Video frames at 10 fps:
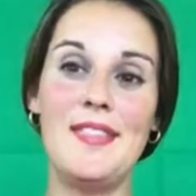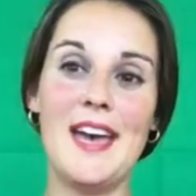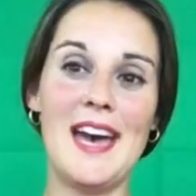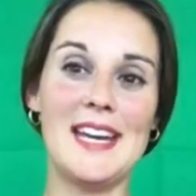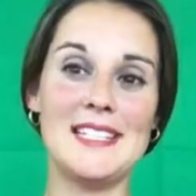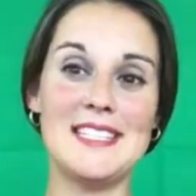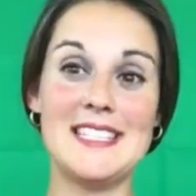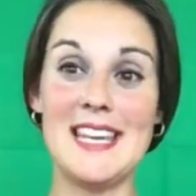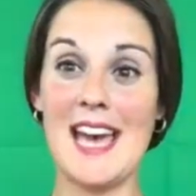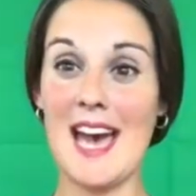that
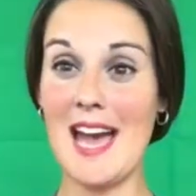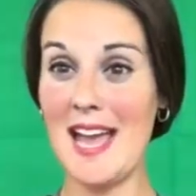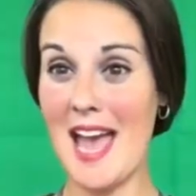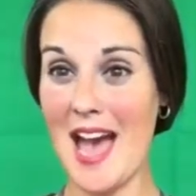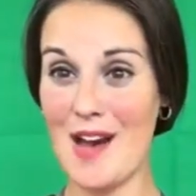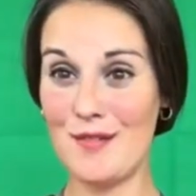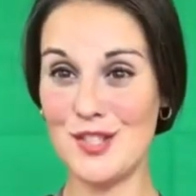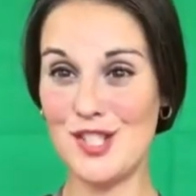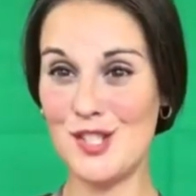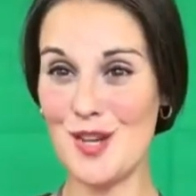I have
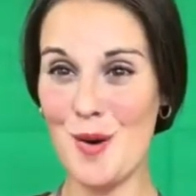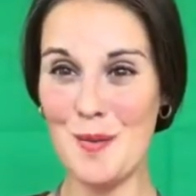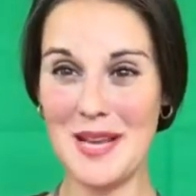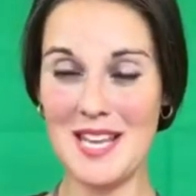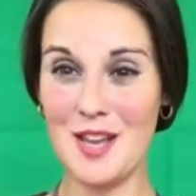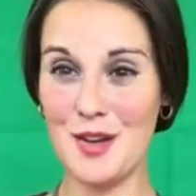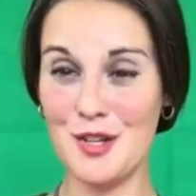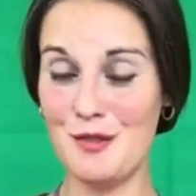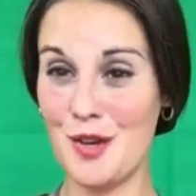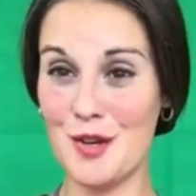so many
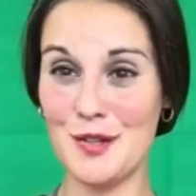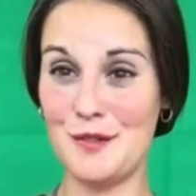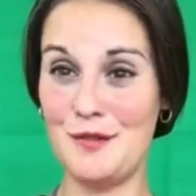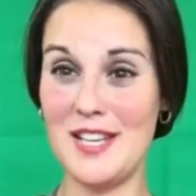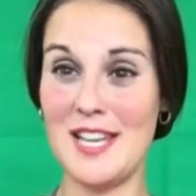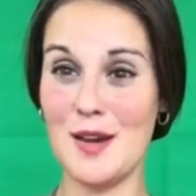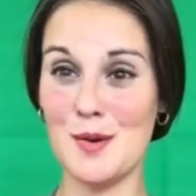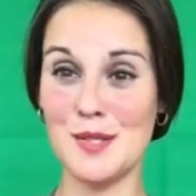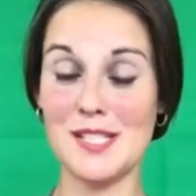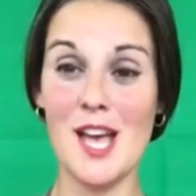good, good
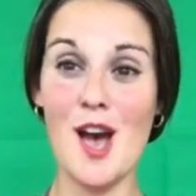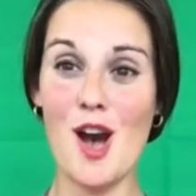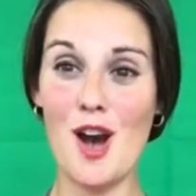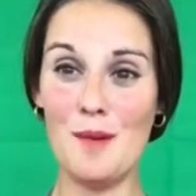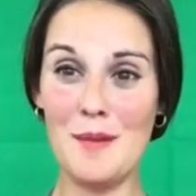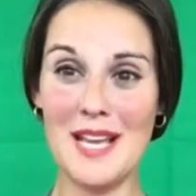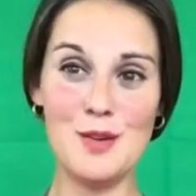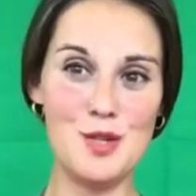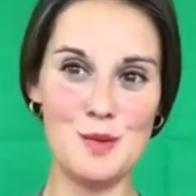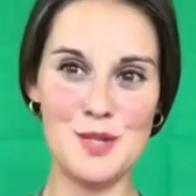videos on my
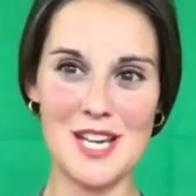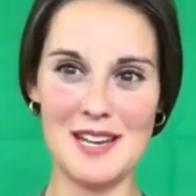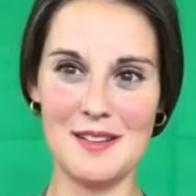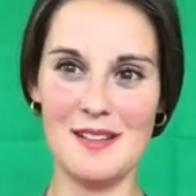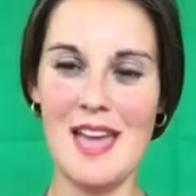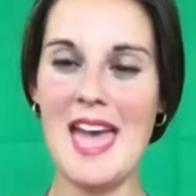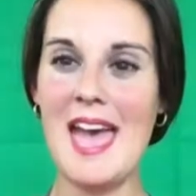YouTube channel